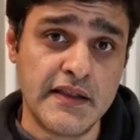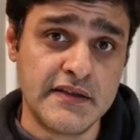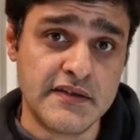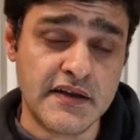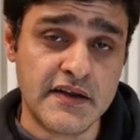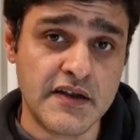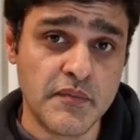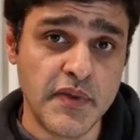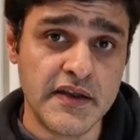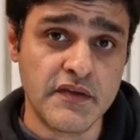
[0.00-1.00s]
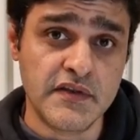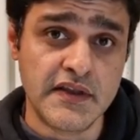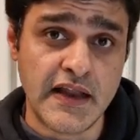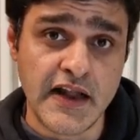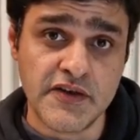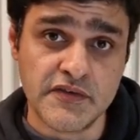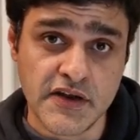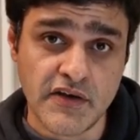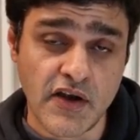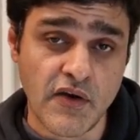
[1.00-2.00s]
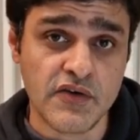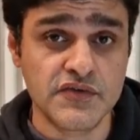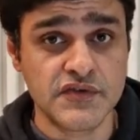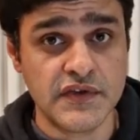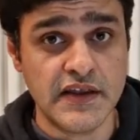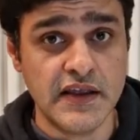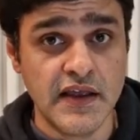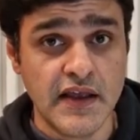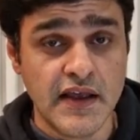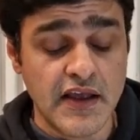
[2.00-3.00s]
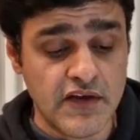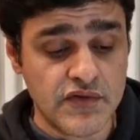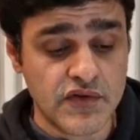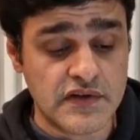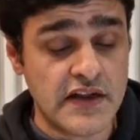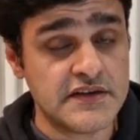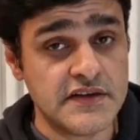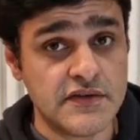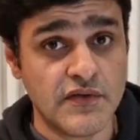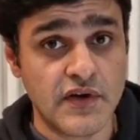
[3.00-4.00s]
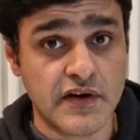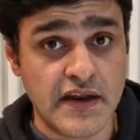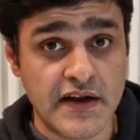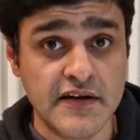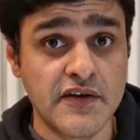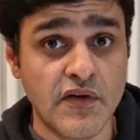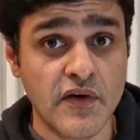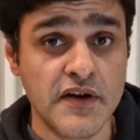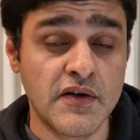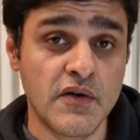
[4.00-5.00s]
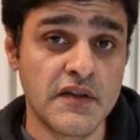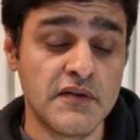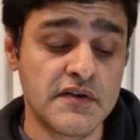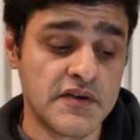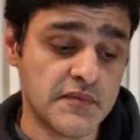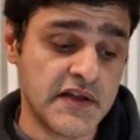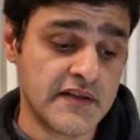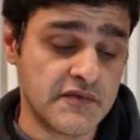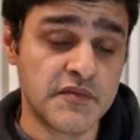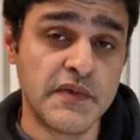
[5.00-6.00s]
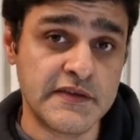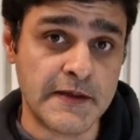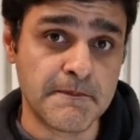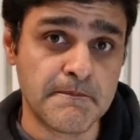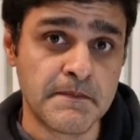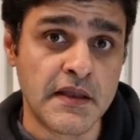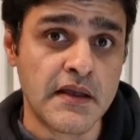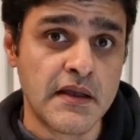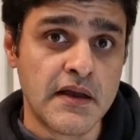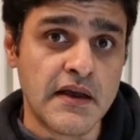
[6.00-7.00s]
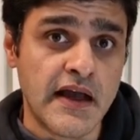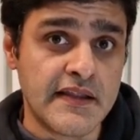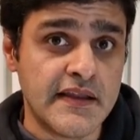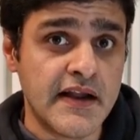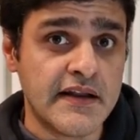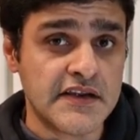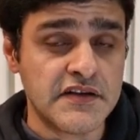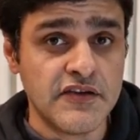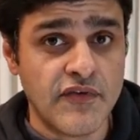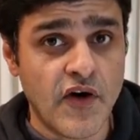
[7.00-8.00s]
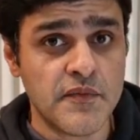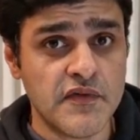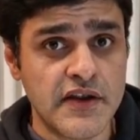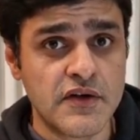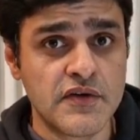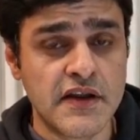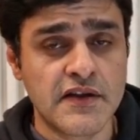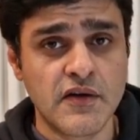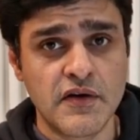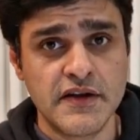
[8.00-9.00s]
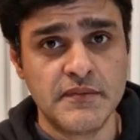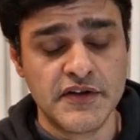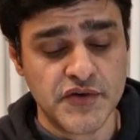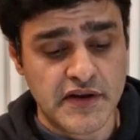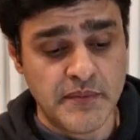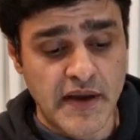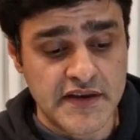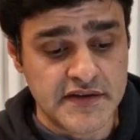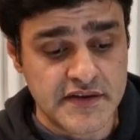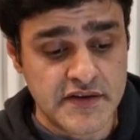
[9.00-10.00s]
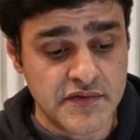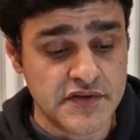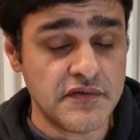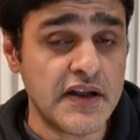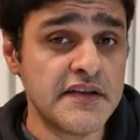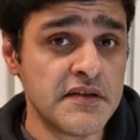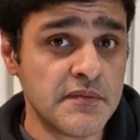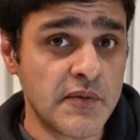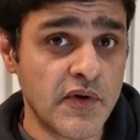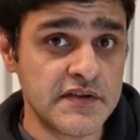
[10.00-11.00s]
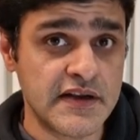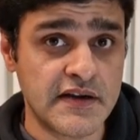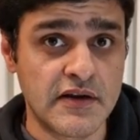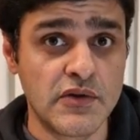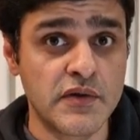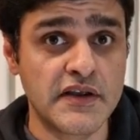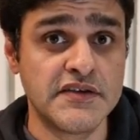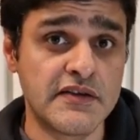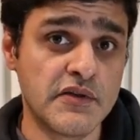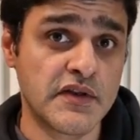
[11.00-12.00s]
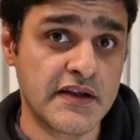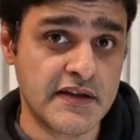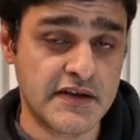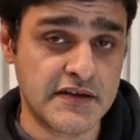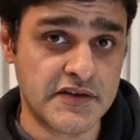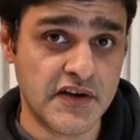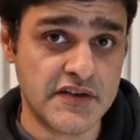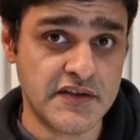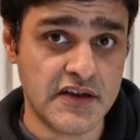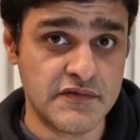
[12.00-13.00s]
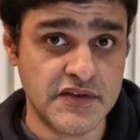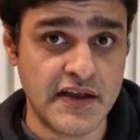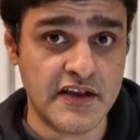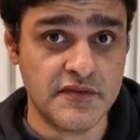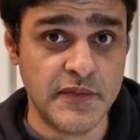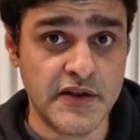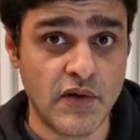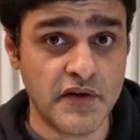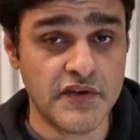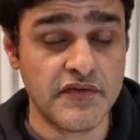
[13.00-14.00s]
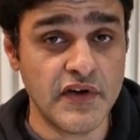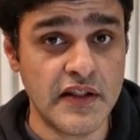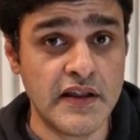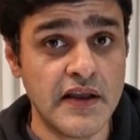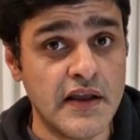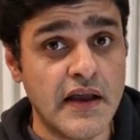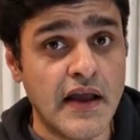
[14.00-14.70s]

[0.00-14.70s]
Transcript: and then started comparing with the electronic records to see if those allergies were correctly recorded or they were something that was missing. And that actually formed a very good clinical audit, but you can imagine this was a very simple project looking just looking at the drug charts which has been already filled